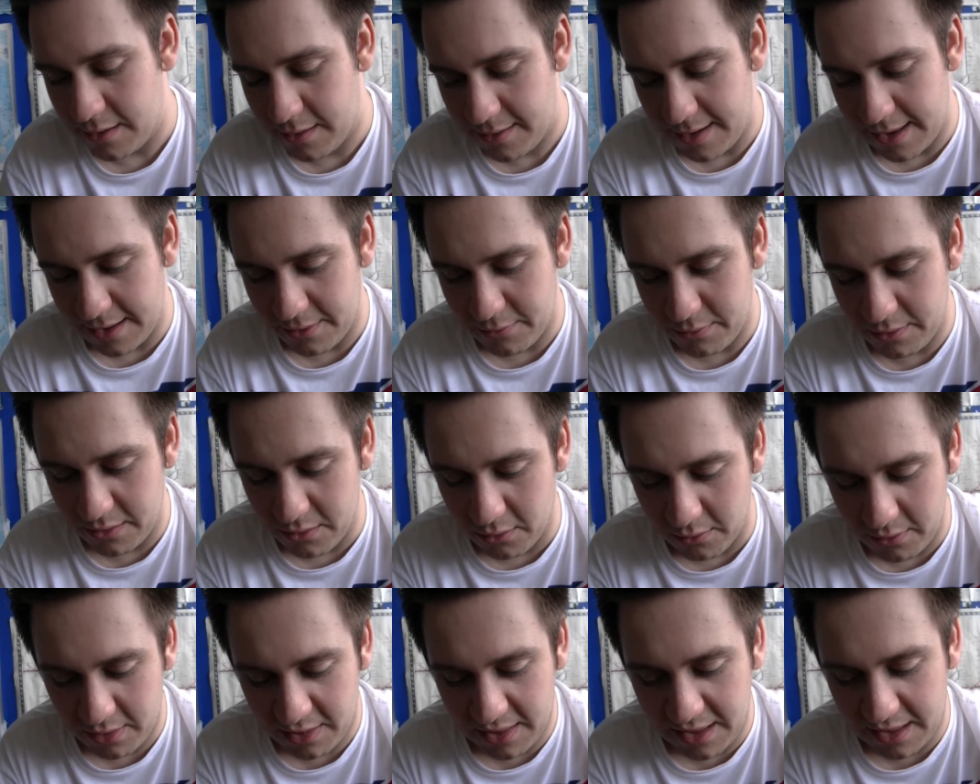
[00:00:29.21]
Next, we've
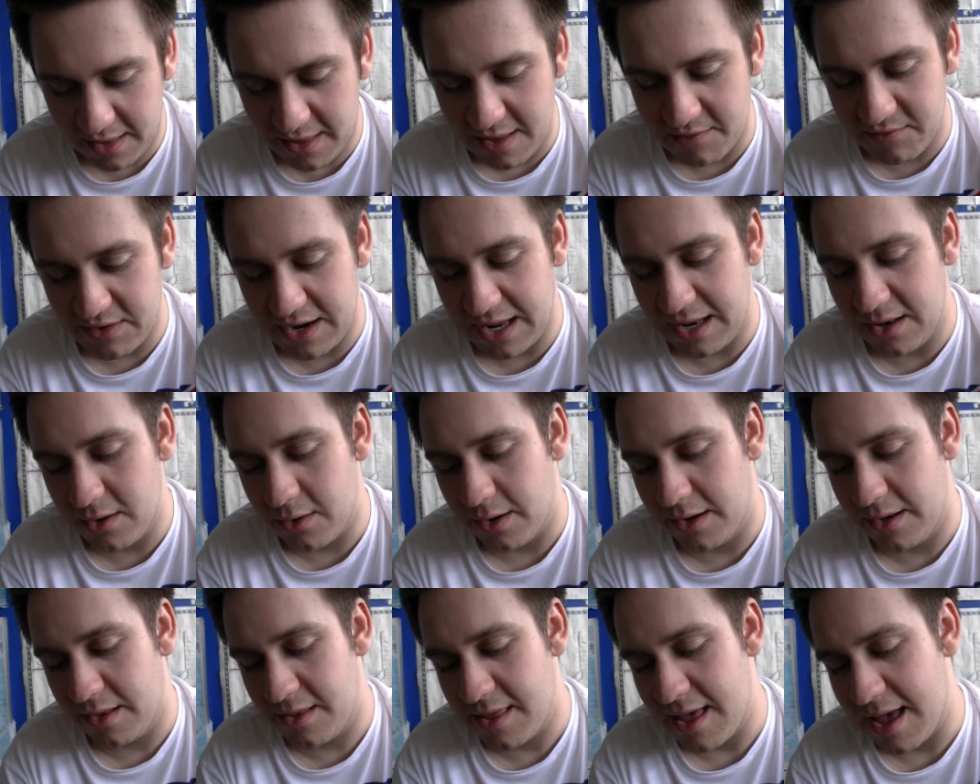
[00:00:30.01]
got 6, 7, 8,
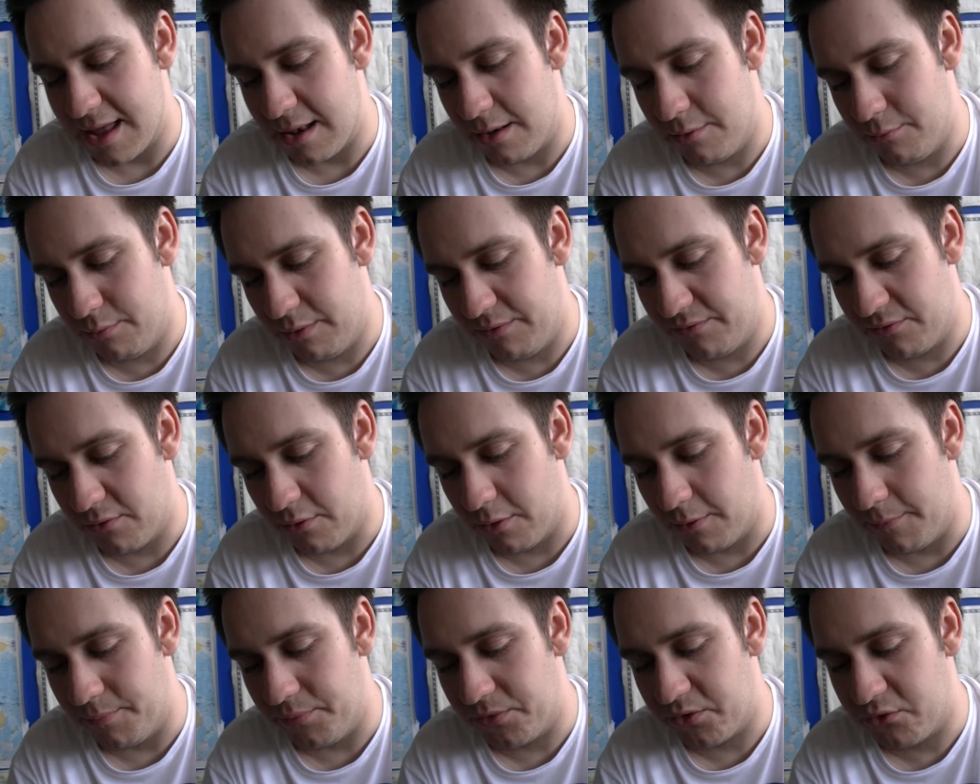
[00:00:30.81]
9, and 10. We've
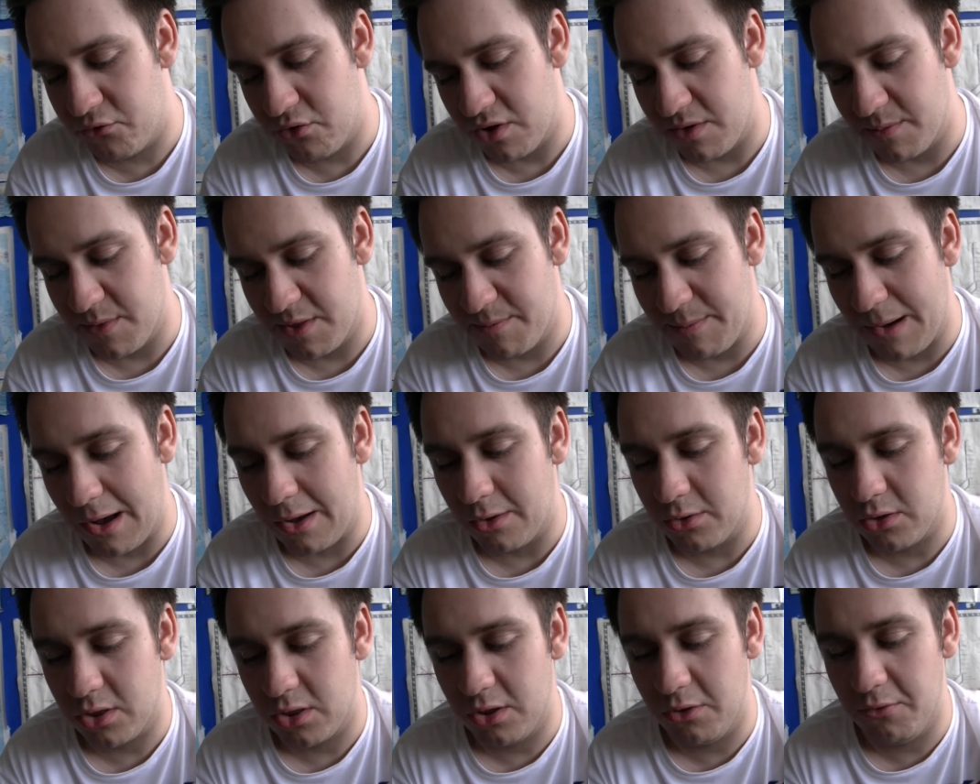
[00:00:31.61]
got Christmas
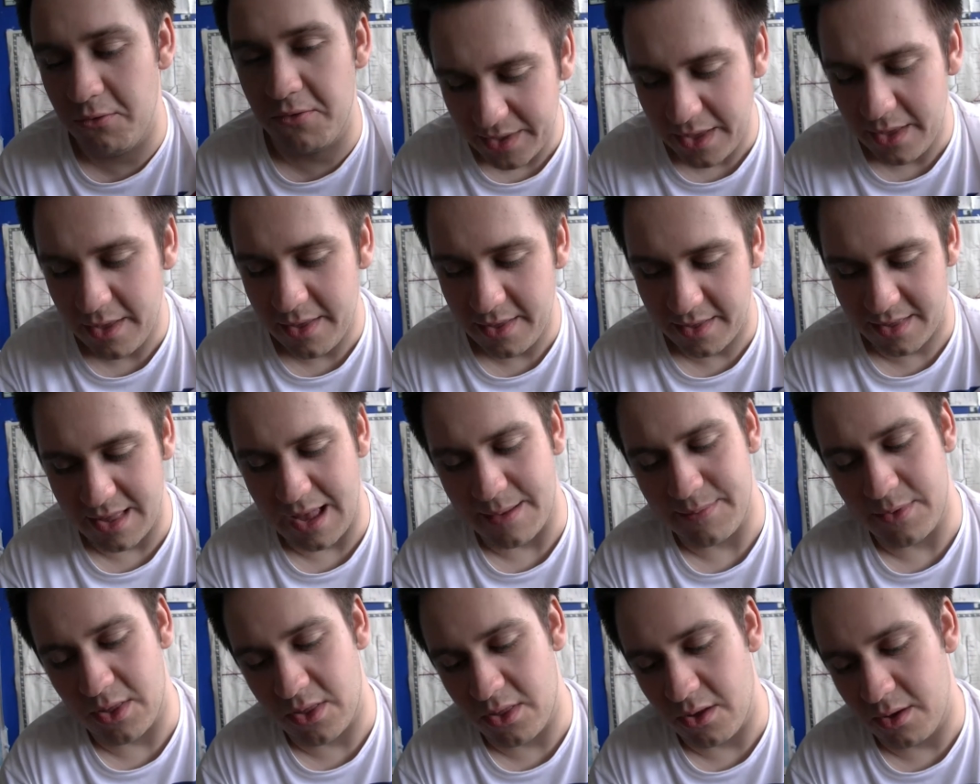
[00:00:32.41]
Part 2,
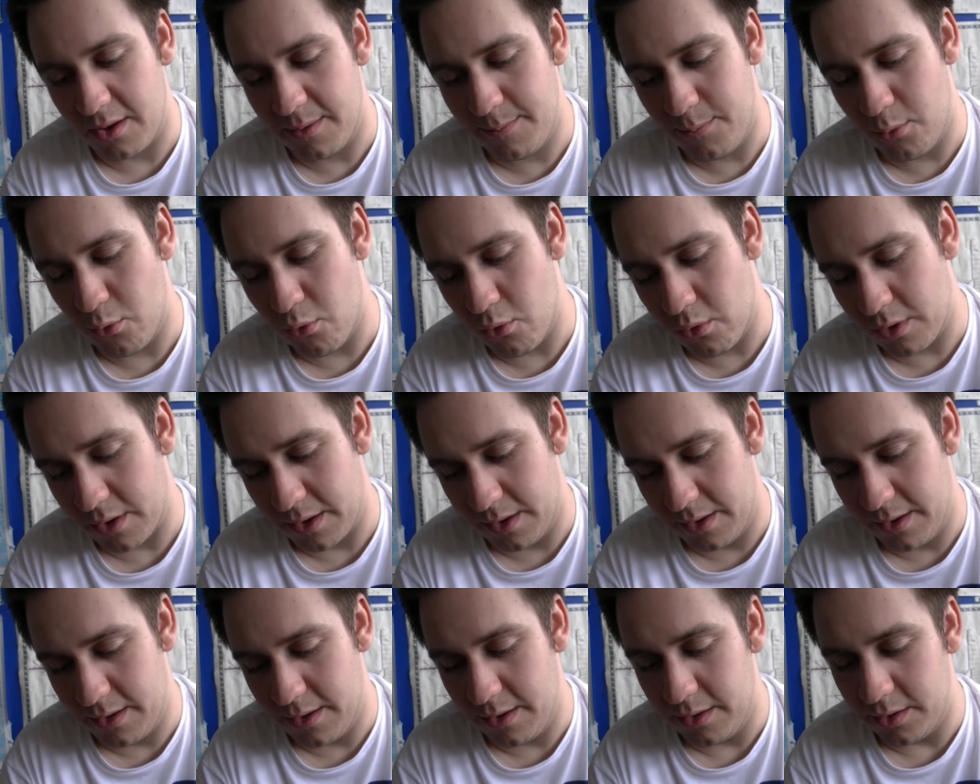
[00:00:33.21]
Santa Cyborg,
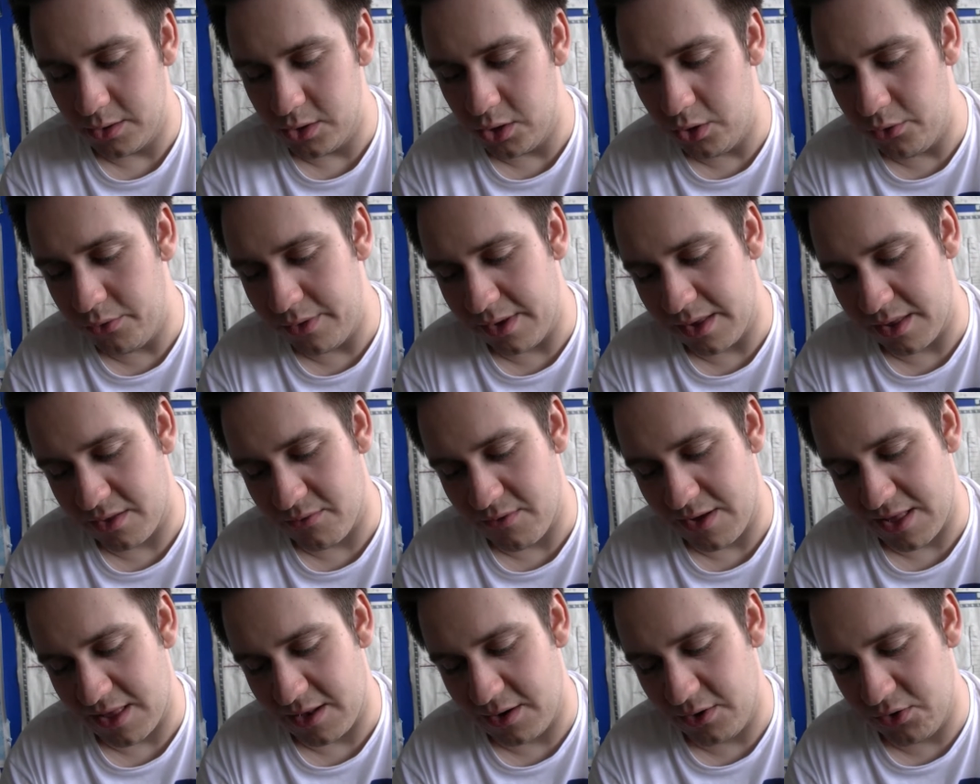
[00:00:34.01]
New Year's
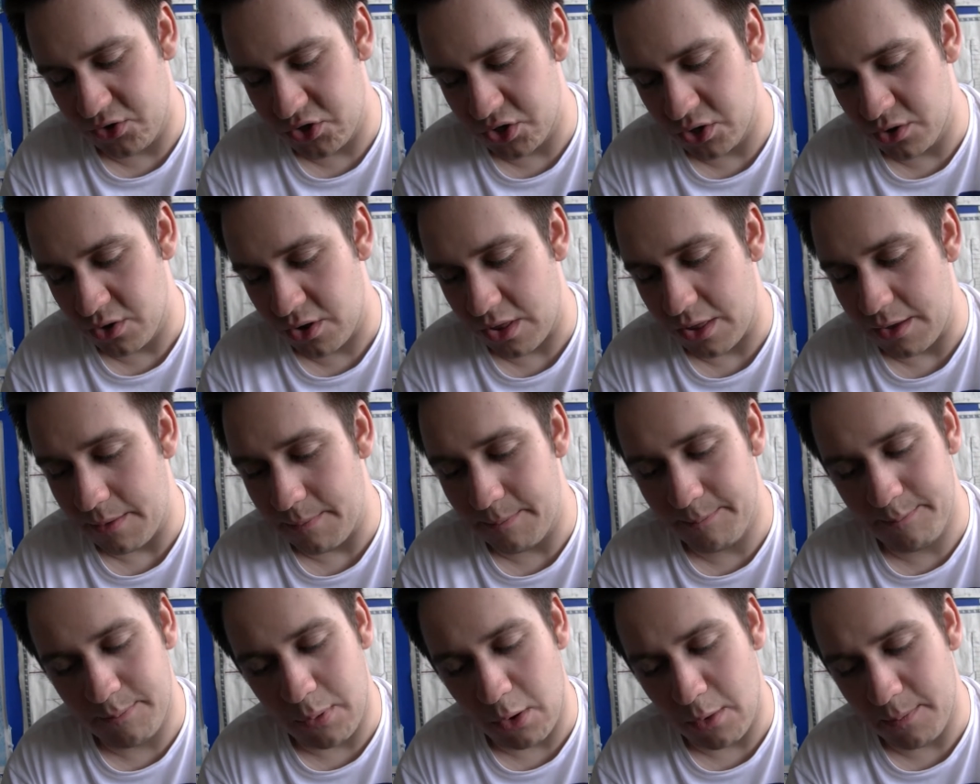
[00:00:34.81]
Resolutions,
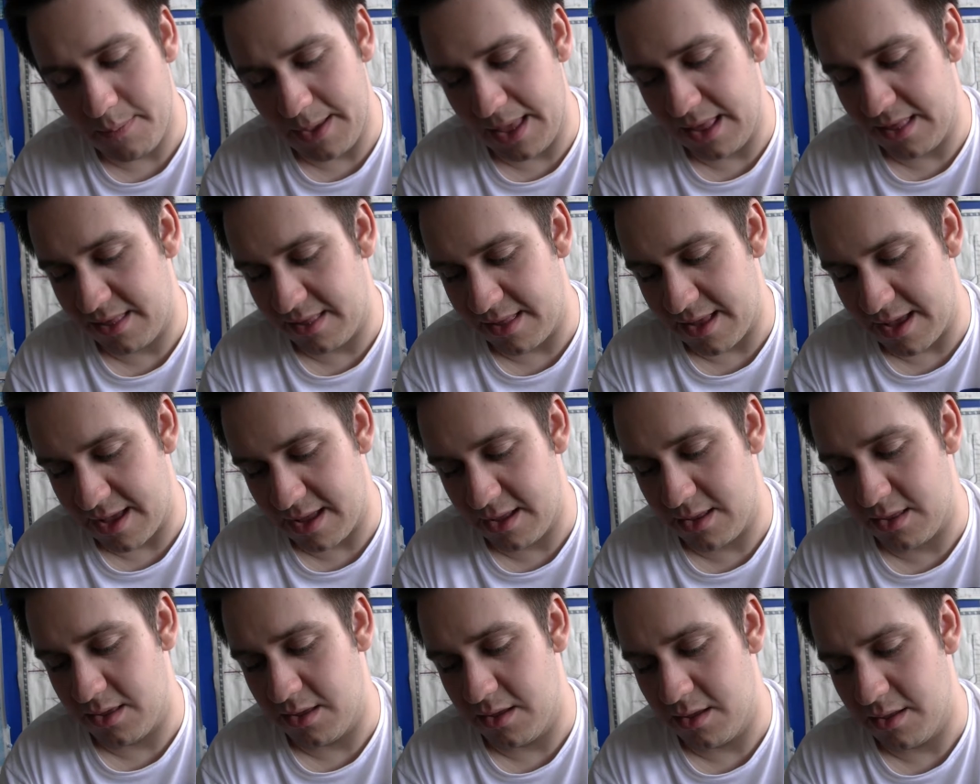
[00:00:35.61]
Bob is
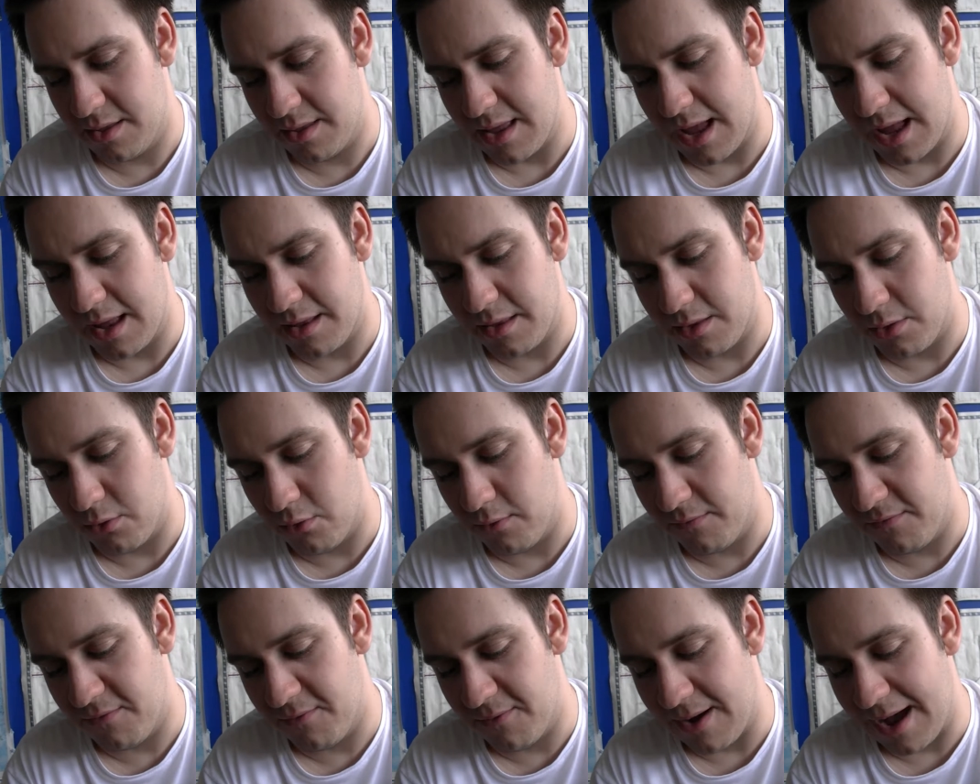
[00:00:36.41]
Dead, Dan's
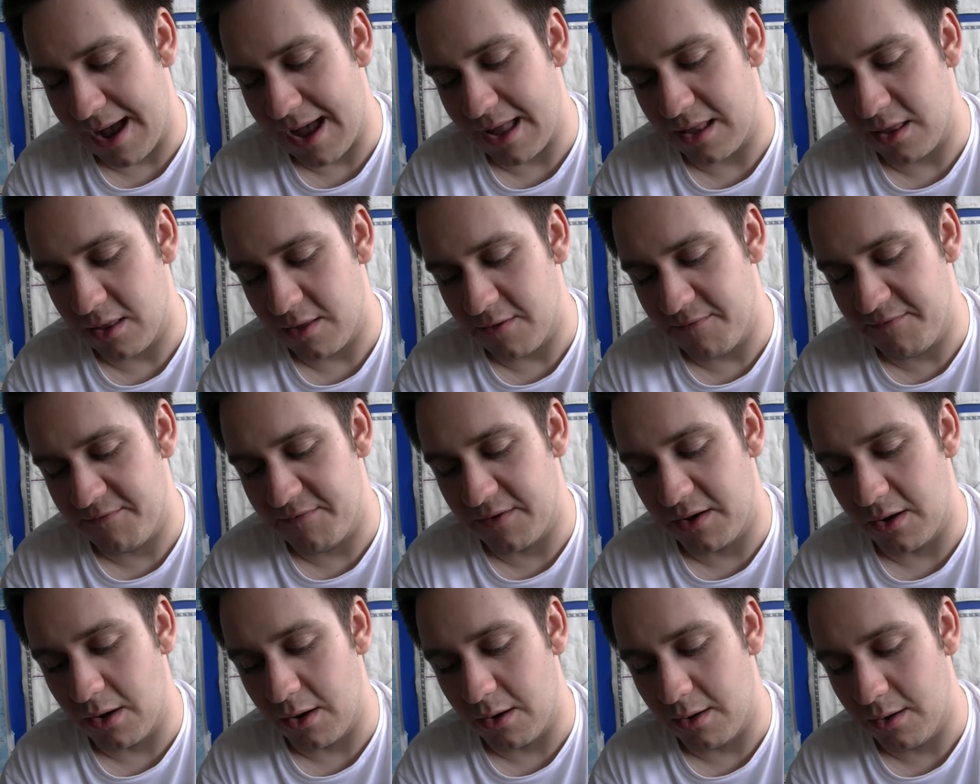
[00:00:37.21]
Novel, and
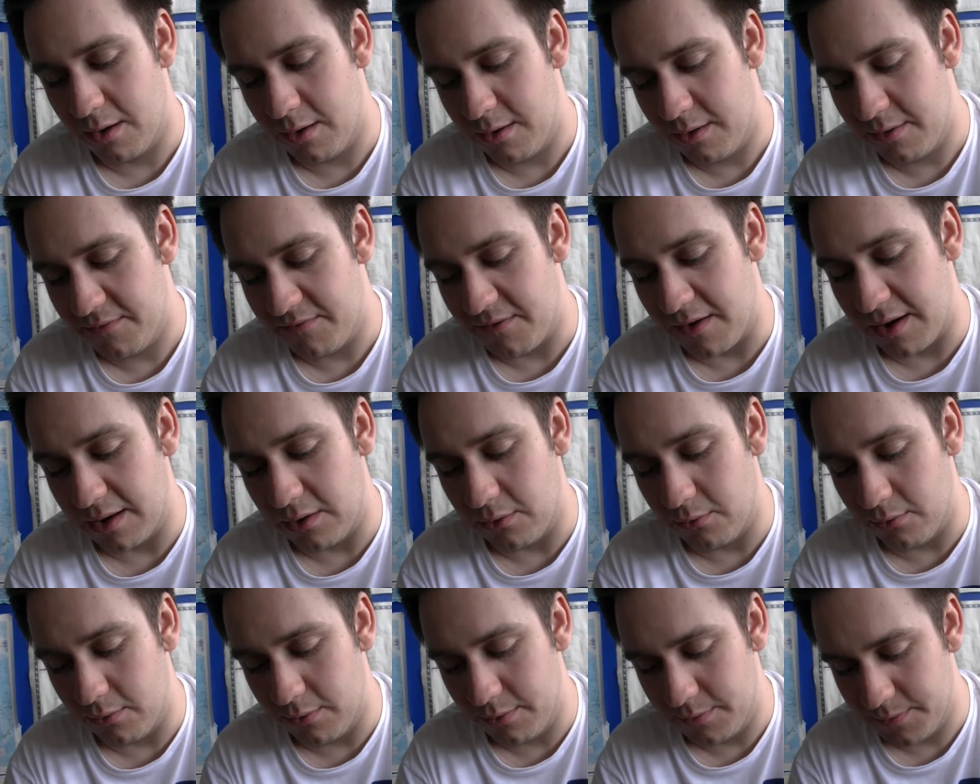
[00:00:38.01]

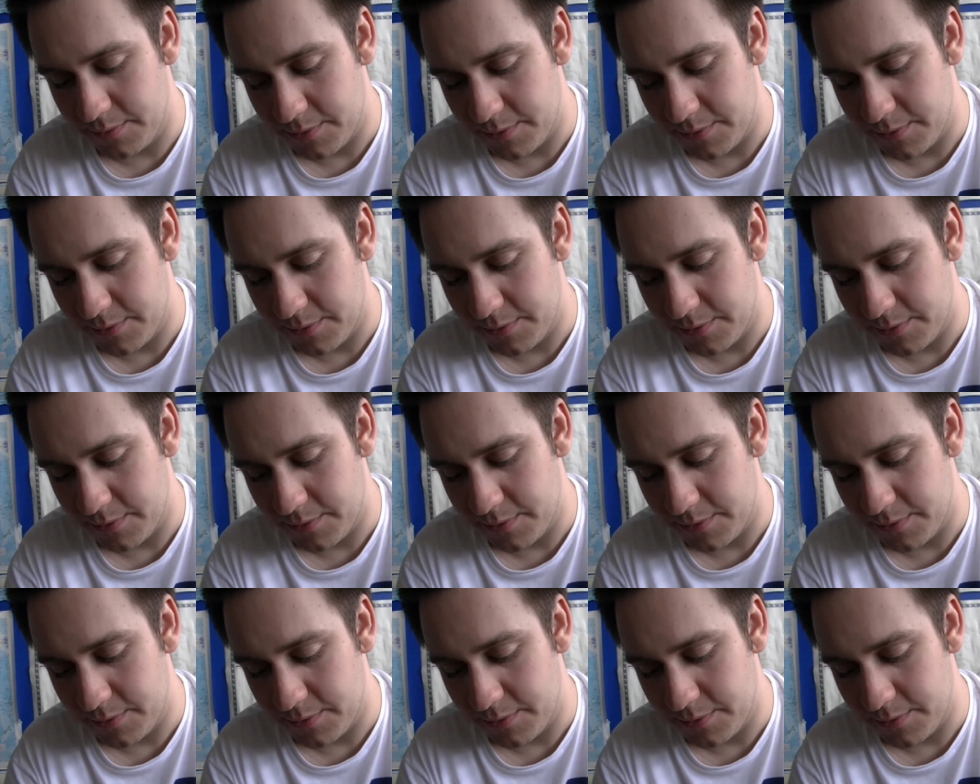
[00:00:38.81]
Final.